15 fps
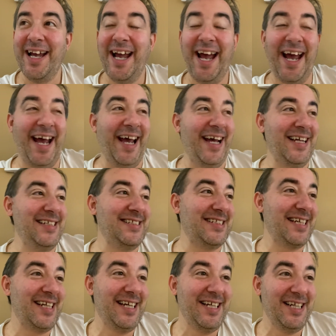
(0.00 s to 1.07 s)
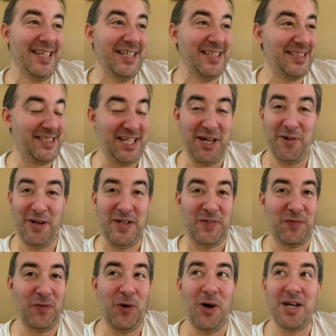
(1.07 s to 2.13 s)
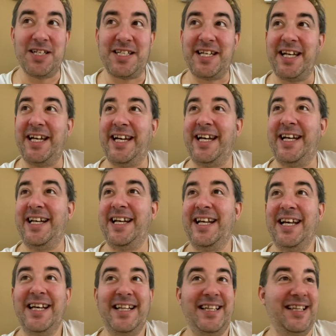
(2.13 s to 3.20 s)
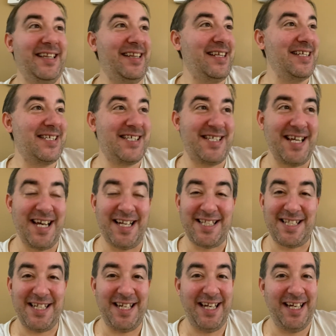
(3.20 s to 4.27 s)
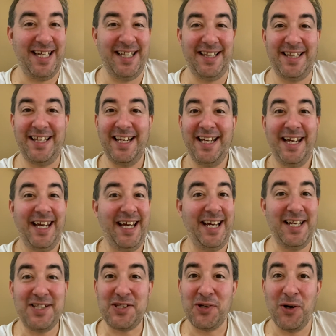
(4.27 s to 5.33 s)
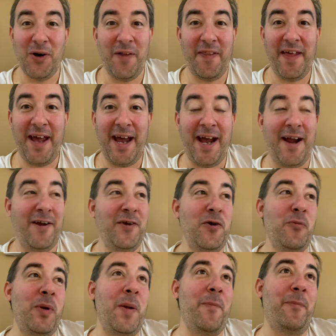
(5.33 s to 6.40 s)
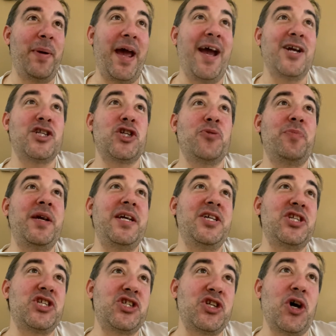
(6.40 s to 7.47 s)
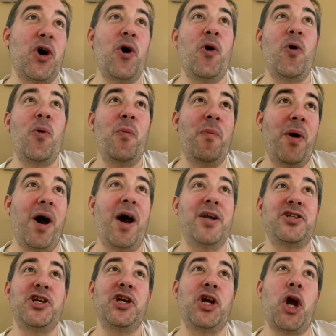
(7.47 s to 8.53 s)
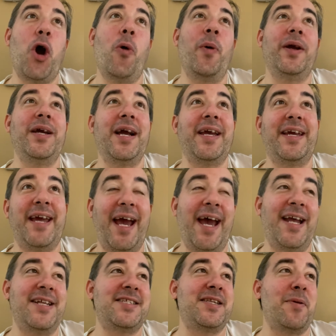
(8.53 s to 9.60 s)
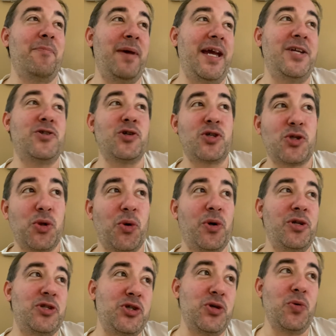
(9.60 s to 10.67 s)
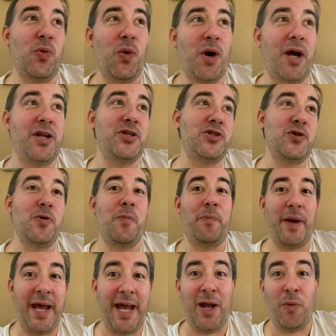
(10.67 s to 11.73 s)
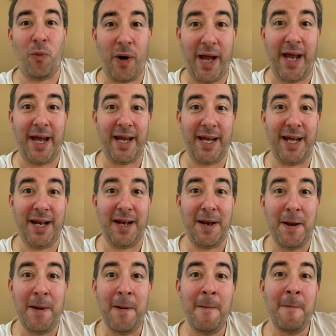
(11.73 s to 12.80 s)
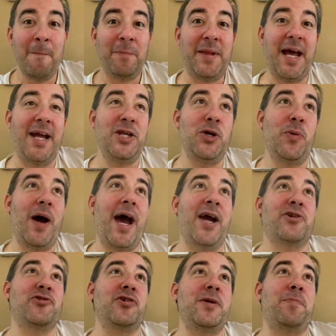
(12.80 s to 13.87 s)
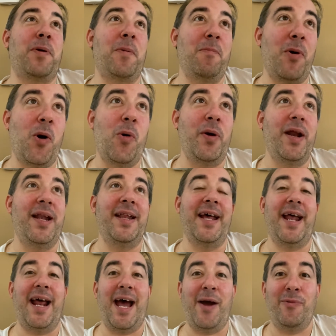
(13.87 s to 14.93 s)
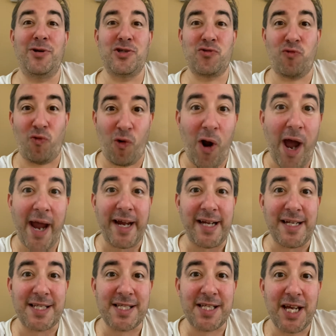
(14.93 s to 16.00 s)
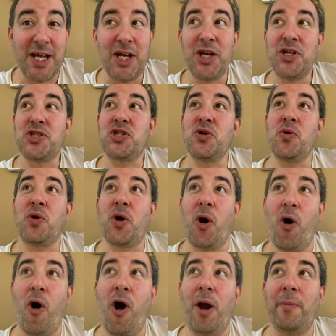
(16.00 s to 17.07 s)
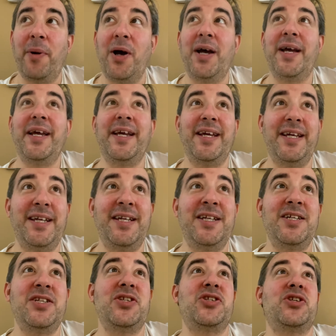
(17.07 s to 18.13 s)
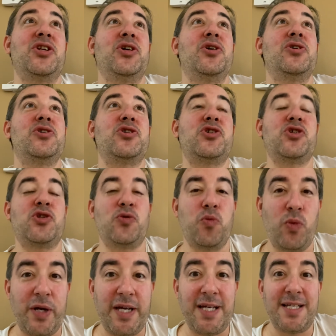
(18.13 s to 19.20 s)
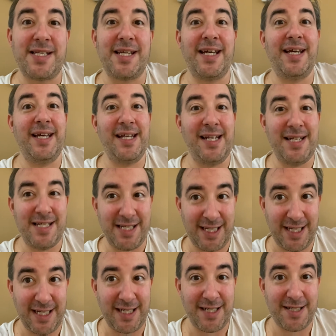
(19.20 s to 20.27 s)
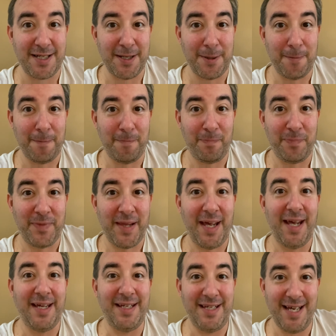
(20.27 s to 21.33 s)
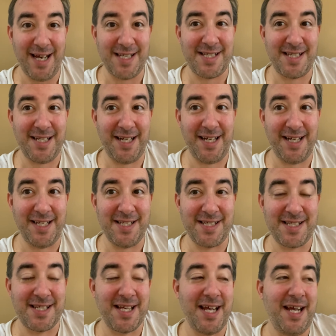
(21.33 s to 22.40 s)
And series 14, the 60th, it's all there. You've been bashing me so much and going against the Matrix Lord 212 bandwagon that you actually promoted that I was right. So karma is sweet indeed. Yes, it is.